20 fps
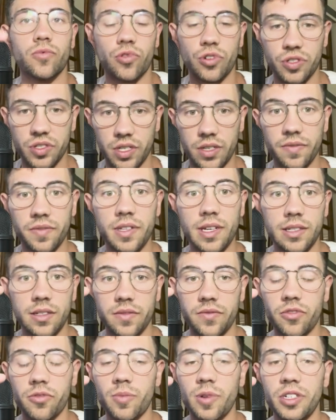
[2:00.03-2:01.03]
received that
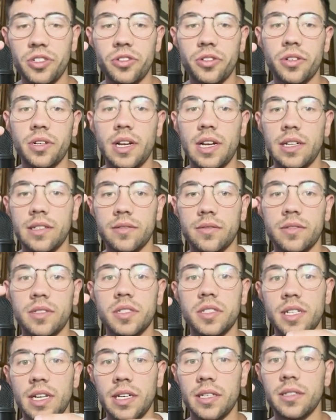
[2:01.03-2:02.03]
information and
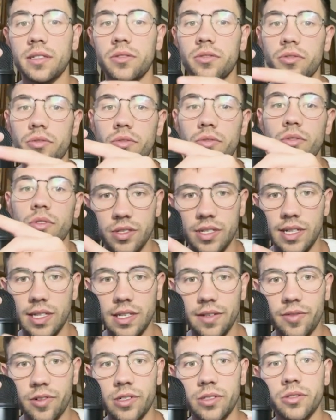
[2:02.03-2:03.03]
decided to
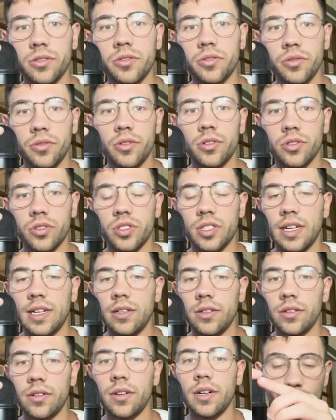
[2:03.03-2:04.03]
deliver it to
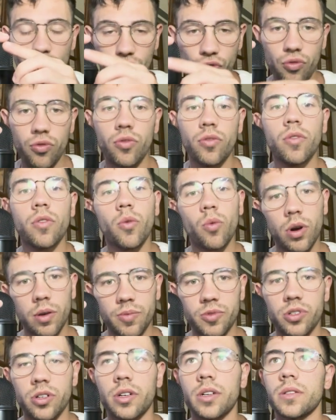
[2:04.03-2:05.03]
Gonzalo through
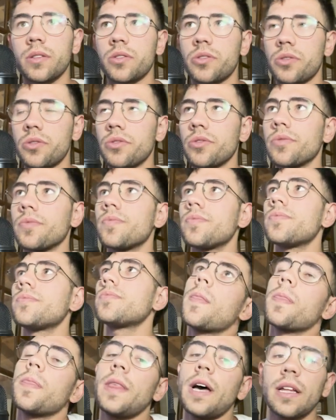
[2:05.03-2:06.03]
WebSockets too.
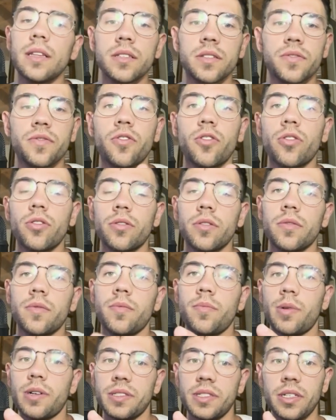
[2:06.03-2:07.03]
That's for
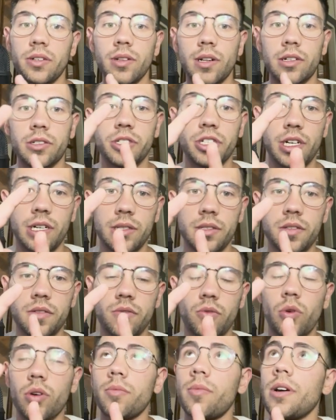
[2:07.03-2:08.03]
particular chats
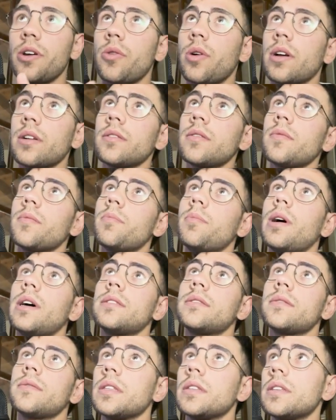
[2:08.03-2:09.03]
one by one,
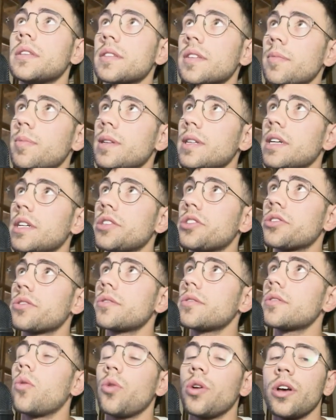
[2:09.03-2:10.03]
but in this
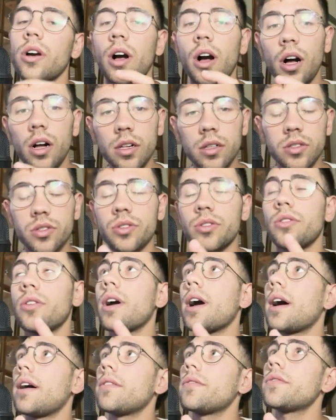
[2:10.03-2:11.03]
application we also
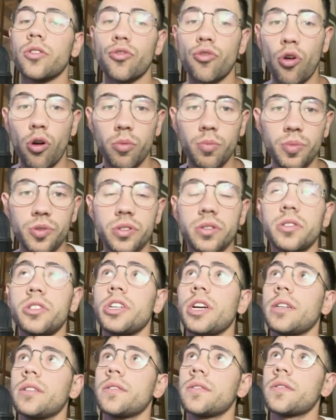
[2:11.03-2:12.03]
have groups
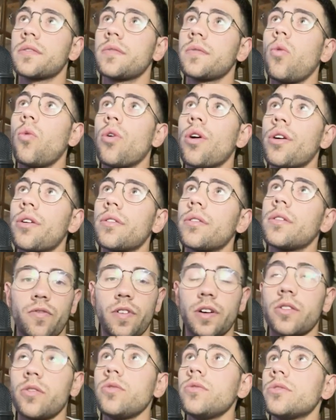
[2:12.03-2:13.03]
chats where
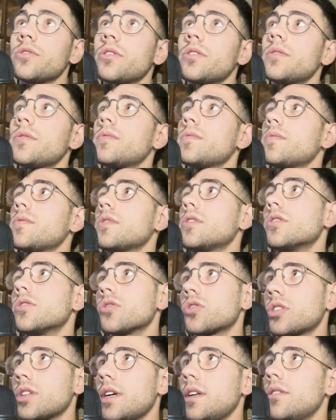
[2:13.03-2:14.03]
Facundo,
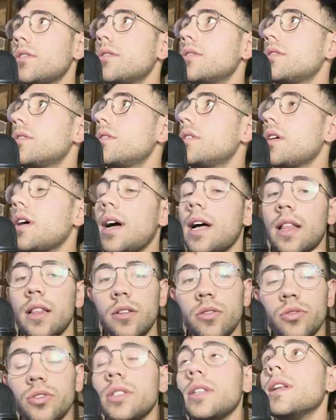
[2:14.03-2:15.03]
Gonzalo,
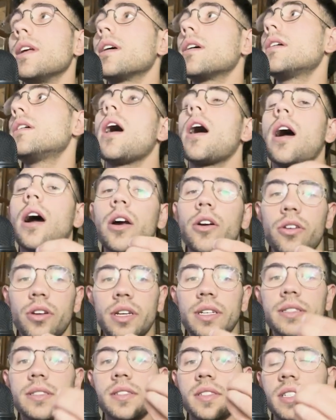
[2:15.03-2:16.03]
and Lucila are
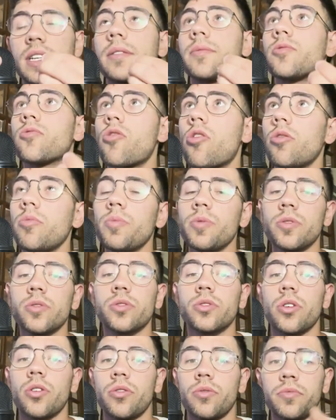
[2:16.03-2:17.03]
in the same group,
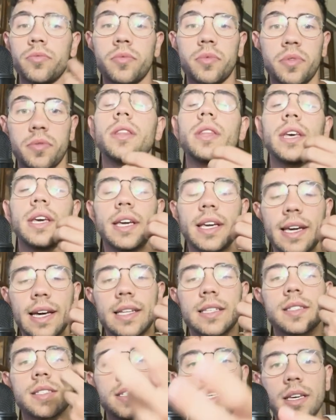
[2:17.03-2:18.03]
so they
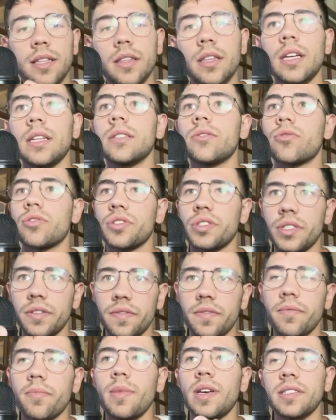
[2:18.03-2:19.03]
can send and
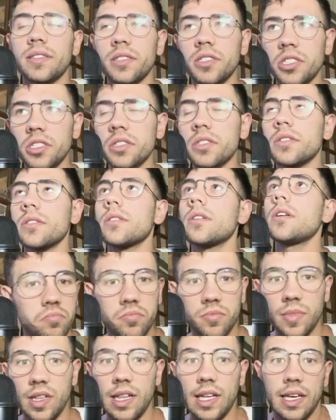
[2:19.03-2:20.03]
receive messages
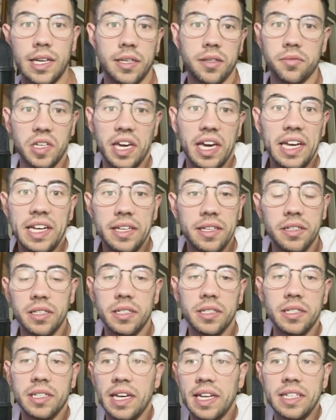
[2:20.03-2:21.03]
like
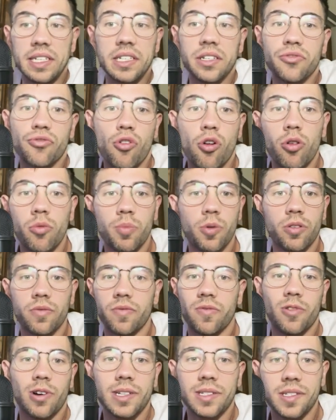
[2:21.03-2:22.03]
in any group of
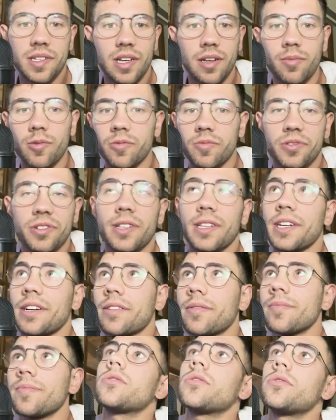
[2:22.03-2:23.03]
WhatsApp or
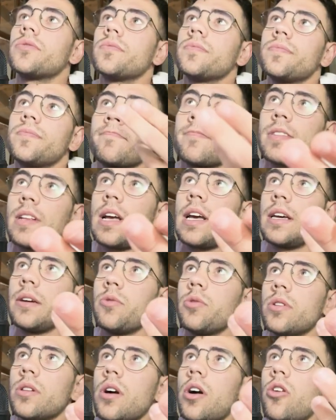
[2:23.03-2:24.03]
Telegram. So I
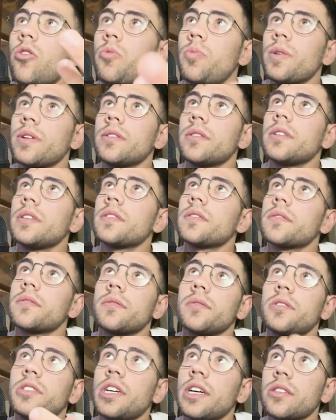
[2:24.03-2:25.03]
will open this
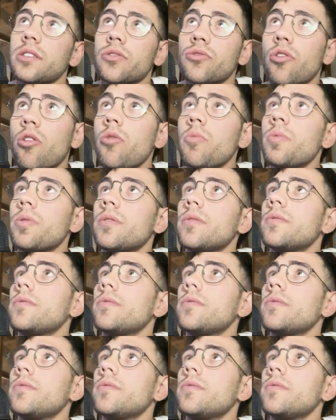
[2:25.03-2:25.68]
chat group